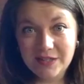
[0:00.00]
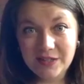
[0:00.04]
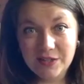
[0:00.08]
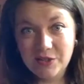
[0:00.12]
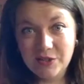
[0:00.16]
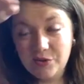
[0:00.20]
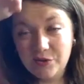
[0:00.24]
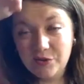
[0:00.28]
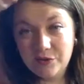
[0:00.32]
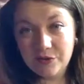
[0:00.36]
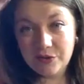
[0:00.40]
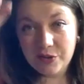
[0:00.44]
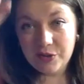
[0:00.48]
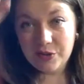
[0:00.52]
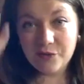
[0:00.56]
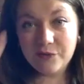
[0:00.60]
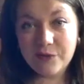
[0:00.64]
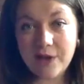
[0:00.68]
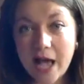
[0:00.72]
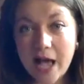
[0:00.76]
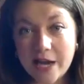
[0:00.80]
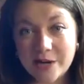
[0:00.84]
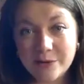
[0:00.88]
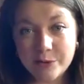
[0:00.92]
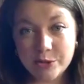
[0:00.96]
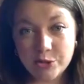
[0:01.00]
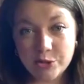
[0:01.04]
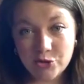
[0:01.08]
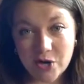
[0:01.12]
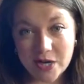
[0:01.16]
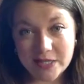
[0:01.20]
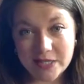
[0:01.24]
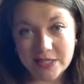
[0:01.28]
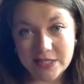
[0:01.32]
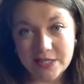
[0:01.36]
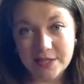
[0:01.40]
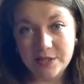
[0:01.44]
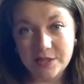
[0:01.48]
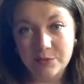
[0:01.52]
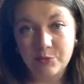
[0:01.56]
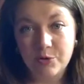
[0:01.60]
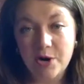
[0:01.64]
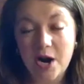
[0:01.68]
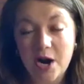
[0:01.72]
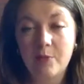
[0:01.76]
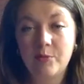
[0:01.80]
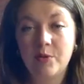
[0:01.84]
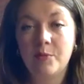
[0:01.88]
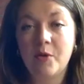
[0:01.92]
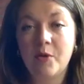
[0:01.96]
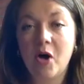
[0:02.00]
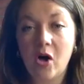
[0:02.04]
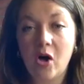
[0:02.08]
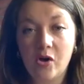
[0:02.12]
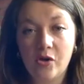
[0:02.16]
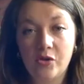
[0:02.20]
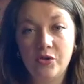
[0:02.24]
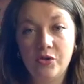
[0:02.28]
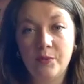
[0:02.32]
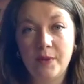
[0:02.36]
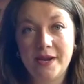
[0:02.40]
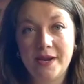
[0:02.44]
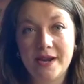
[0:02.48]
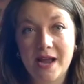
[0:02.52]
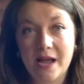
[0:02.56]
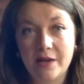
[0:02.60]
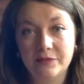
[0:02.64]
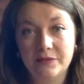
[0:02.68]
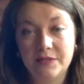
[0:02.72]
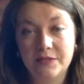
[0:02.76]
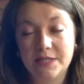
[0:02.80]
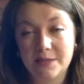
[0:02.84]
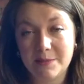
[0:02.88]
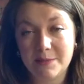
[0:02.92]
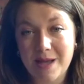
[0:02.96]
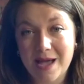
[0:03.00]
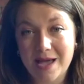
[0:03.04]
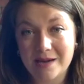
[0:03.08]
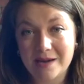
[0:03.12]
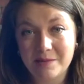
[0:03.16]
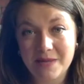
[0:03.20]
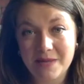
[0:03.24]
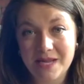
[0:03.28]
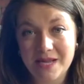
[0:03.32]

you've got to address the problem all the way down to the bottom.